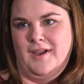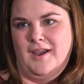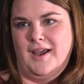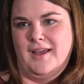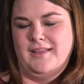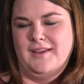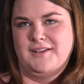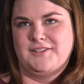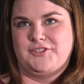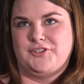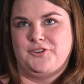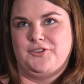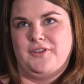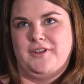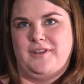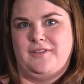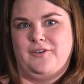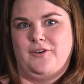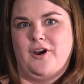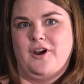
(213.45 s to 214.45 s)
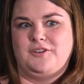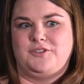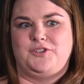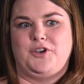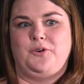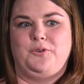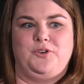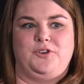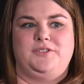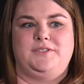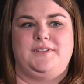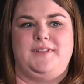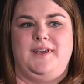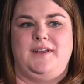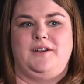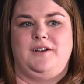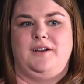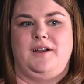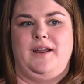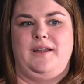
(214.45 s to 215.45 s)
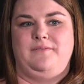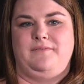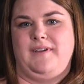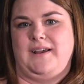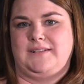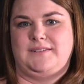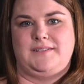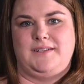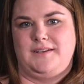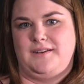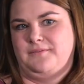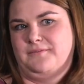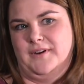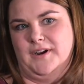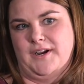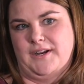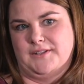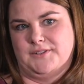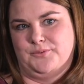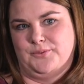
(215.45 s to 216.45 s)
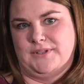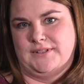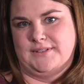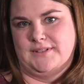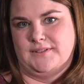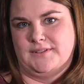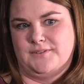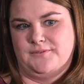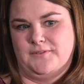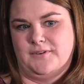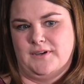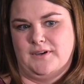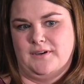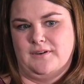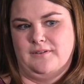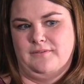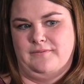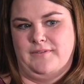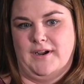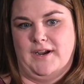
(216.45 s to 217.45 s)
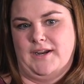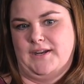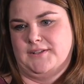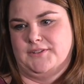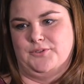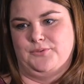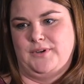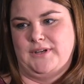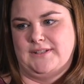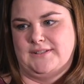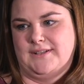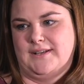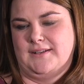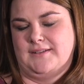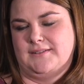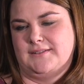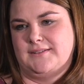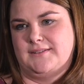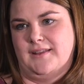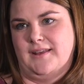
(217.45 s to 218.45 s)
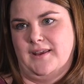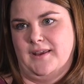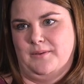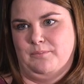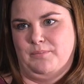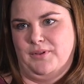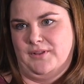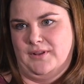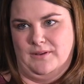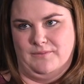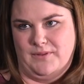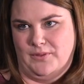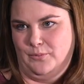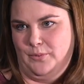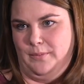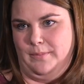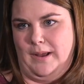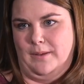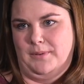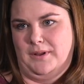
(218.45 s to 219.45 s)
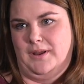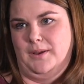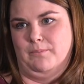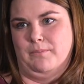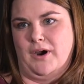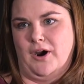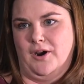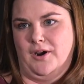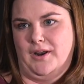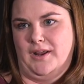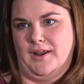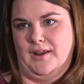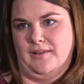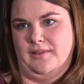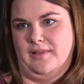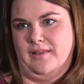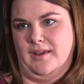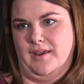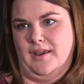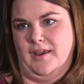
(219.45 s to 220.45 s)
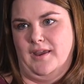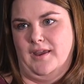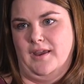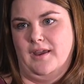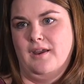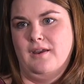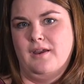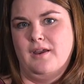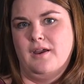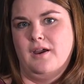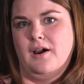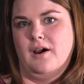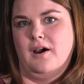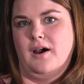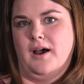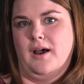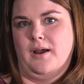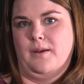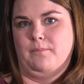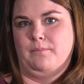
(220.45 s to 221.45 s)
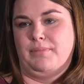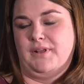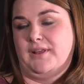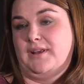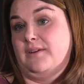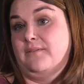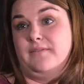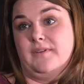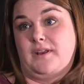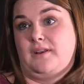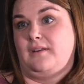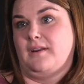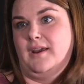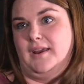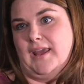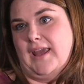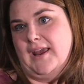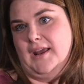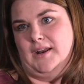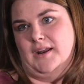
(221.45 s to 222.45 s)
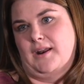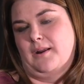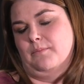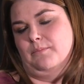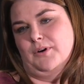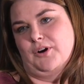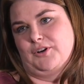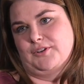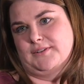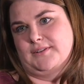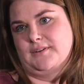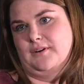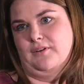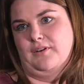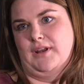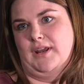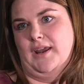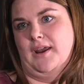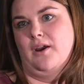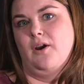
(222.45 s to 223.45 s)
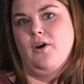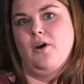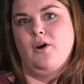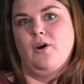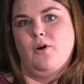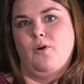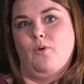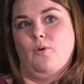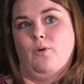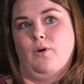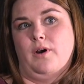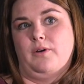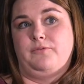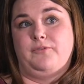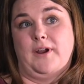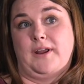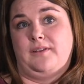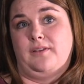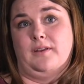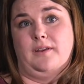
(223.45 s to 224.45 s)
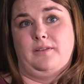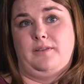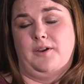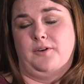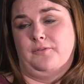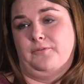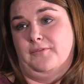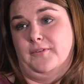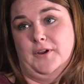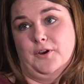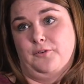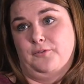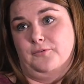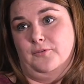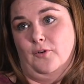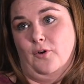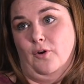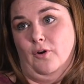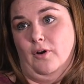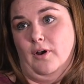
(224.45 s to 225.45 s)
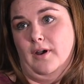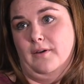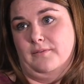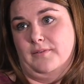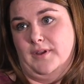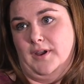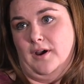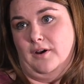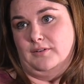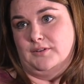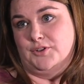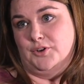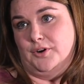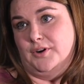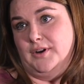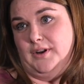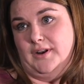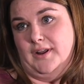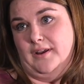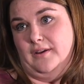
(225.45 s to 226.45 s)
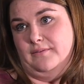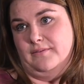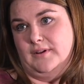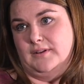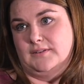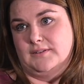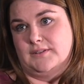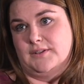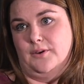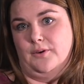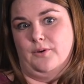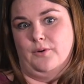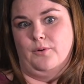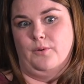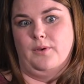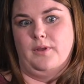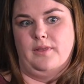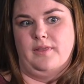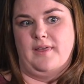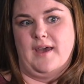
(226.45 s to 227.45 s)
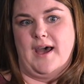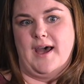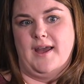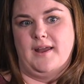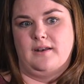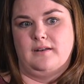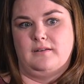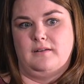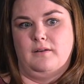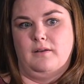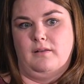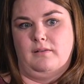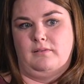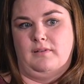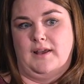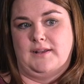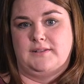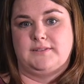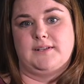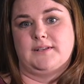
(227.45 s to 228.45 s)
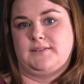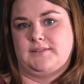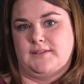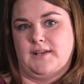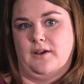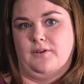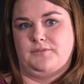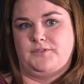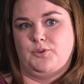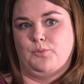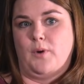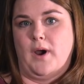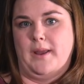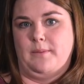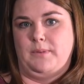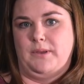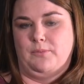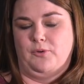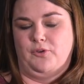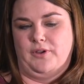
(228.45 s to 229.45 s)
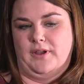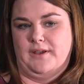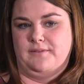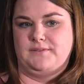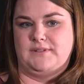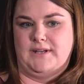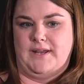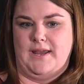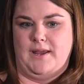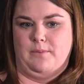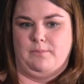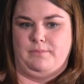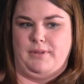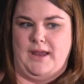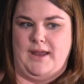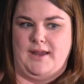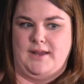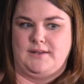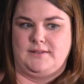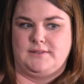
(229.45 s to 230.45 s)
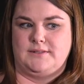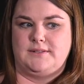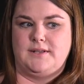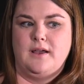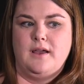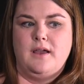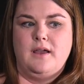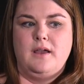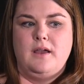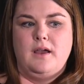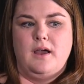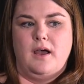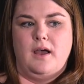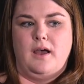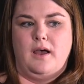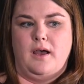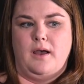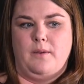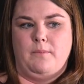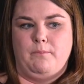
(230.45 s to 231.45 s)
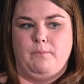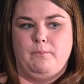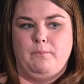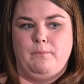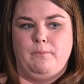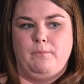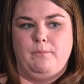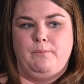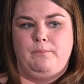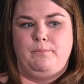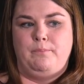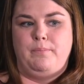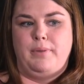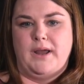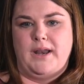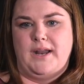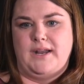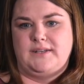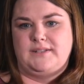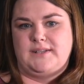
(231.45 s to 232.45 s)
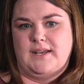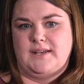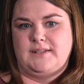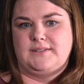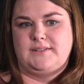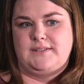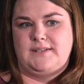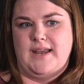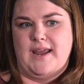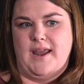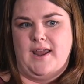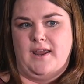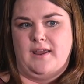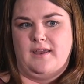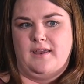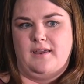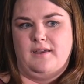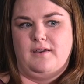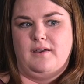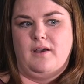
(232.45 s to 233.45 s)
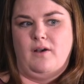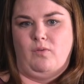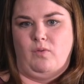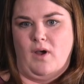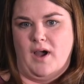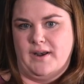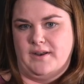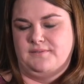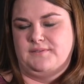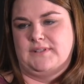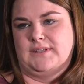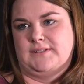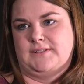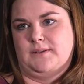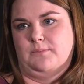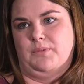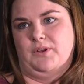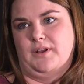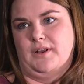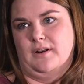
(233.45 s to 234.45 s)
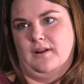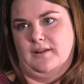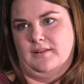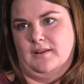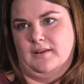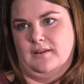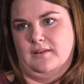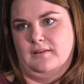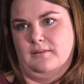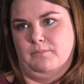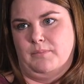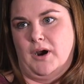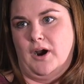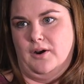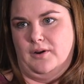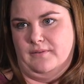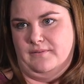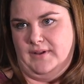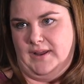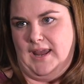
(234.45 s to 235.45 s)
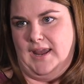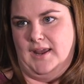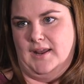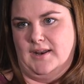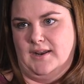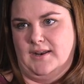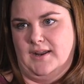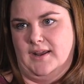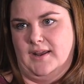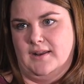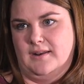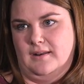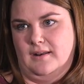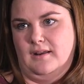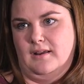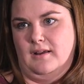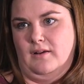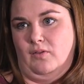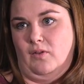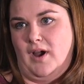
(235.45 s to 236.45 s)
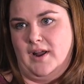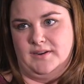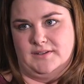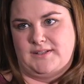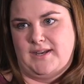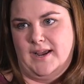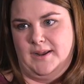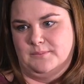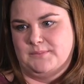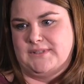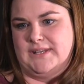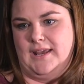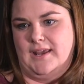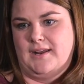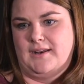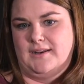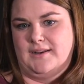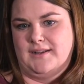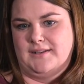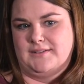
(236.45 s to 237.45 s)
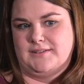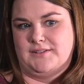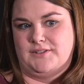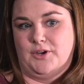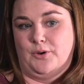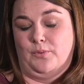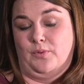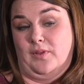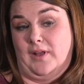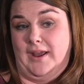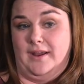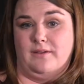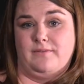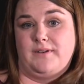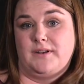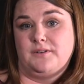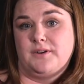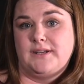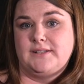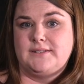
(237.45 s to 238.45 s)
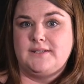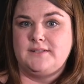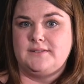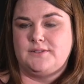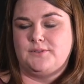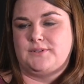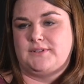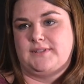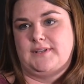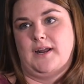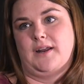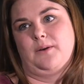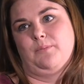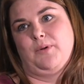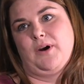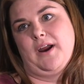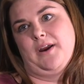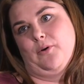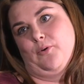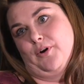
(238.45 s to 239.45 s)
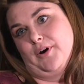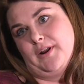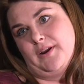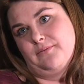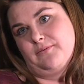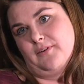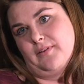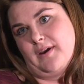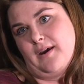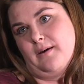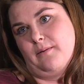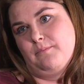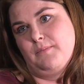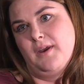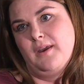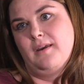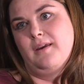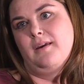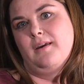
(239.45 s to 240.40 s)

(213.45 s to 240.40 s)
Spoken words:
I think certainly there are donors that are invested in various reasons for various reasons. They believe in the Republican Party, they believe in a candidate personally, or frankly, they're fearful of the alternative. And so that lends itself to why people give to campaigns. But it does take a lot of discipline on the part of a candidate. A lot of times candidates don't like fundraising, so it's not a priority for them.